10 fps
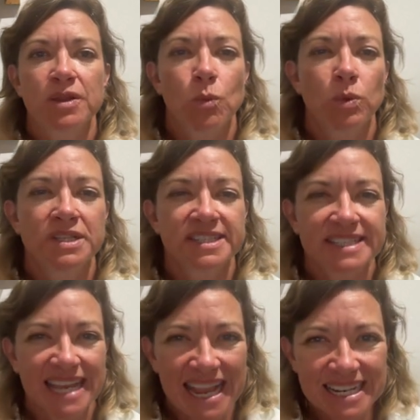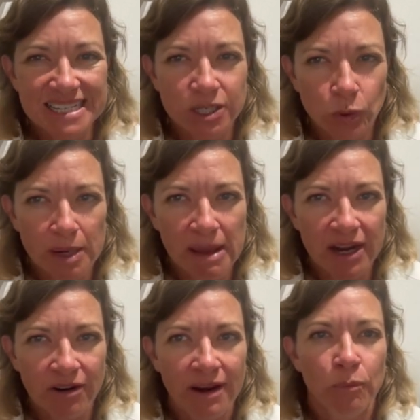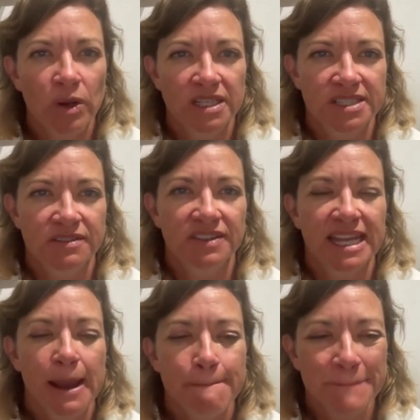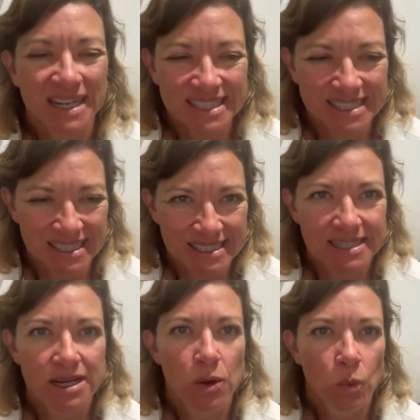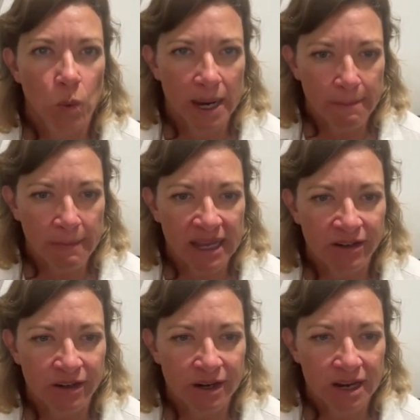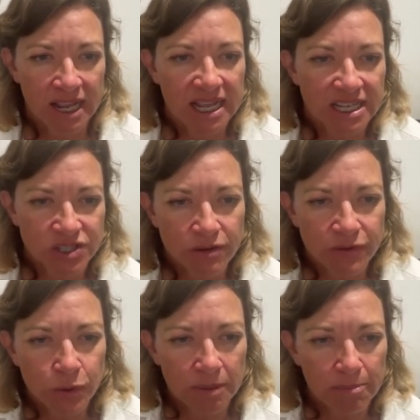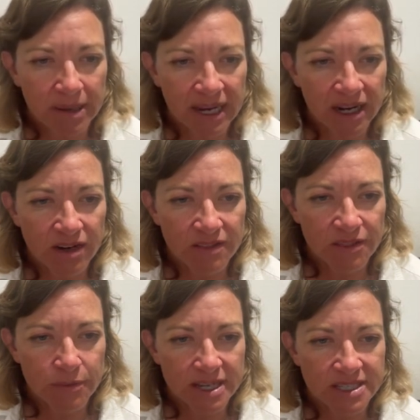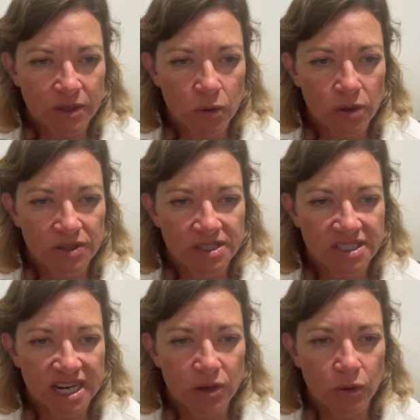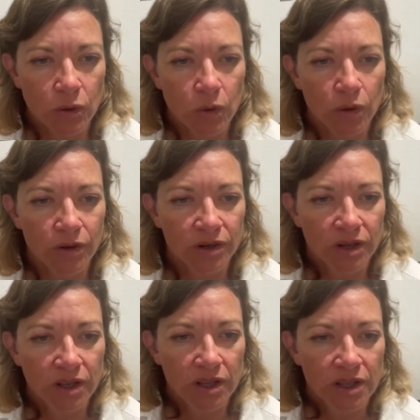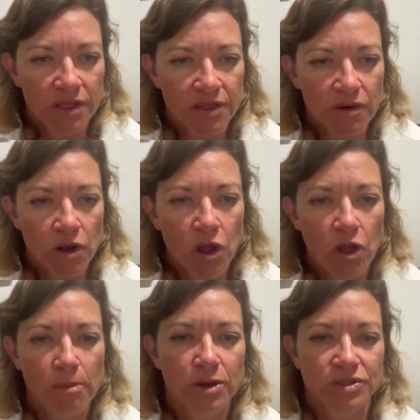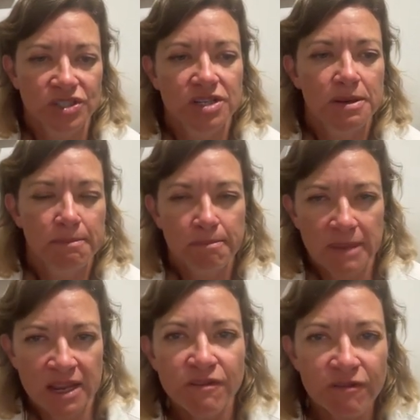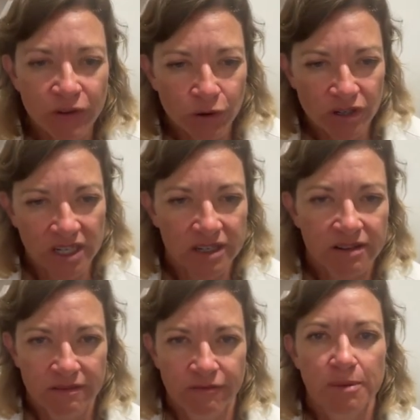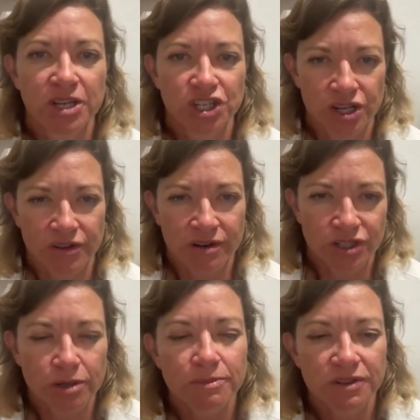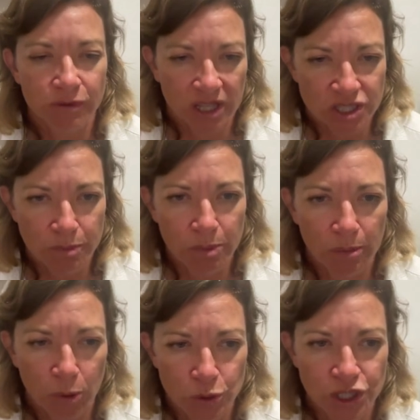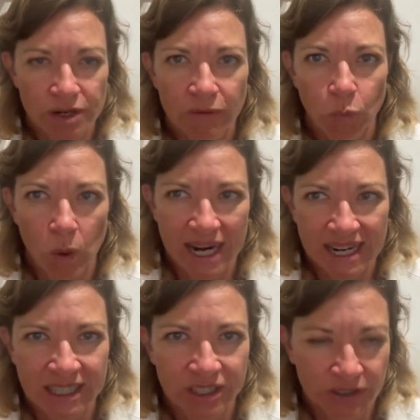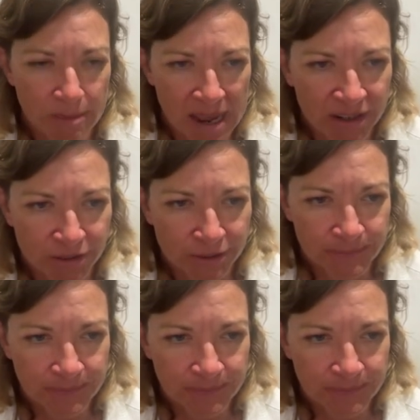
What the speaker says: with scant gray matter and relatively abundant white matter. So if you compare the thoracic cord and the sacral cord, they're almost inverted from each other in terms of relative proportion of white and gray matter.